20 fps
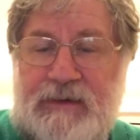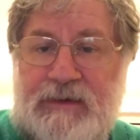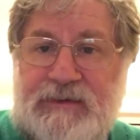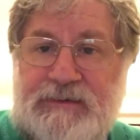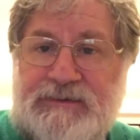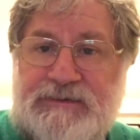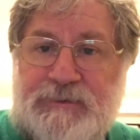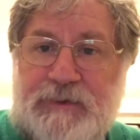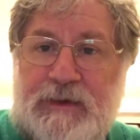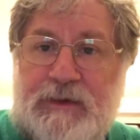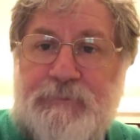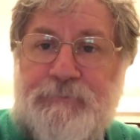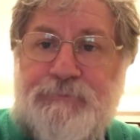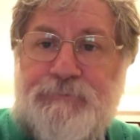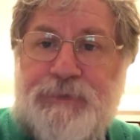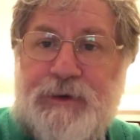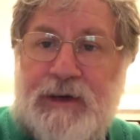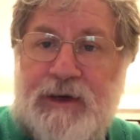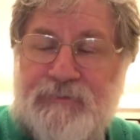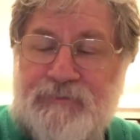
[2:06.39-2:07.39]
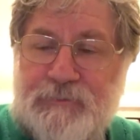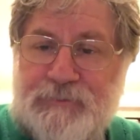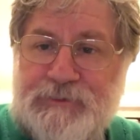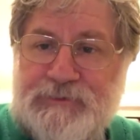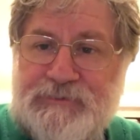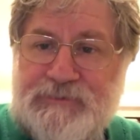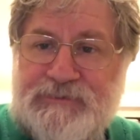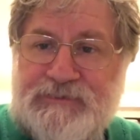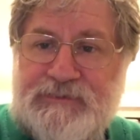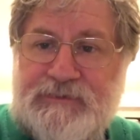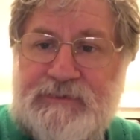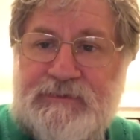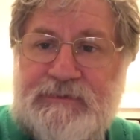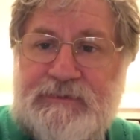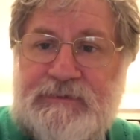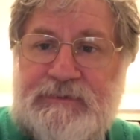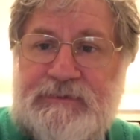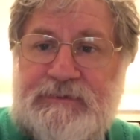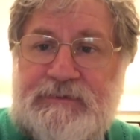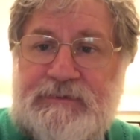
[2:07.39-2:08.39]
And Suella Braverman's
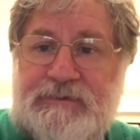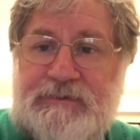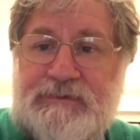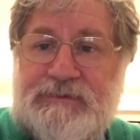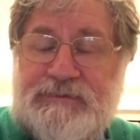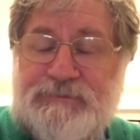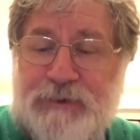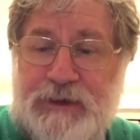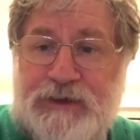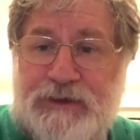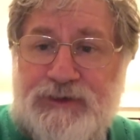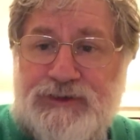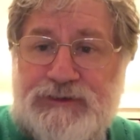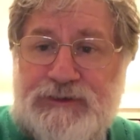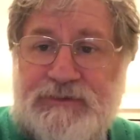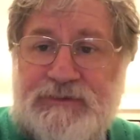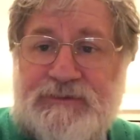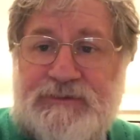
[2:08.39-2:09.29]
speech